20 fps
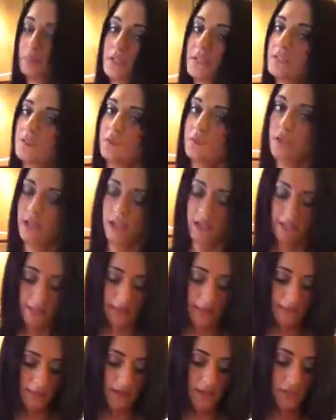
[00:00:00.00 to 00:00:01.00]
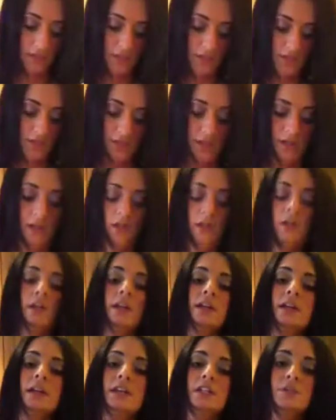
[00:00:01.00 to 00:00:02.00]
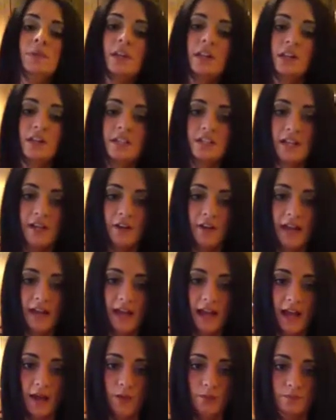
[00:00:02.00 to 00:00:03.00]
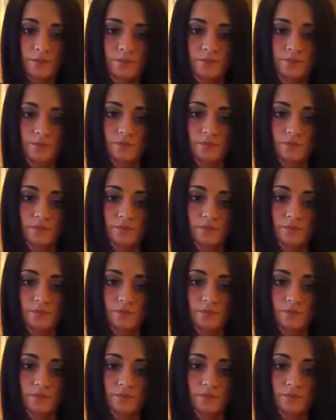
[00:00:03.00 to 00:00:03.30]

It's really not that much. Here's what it looks like right now.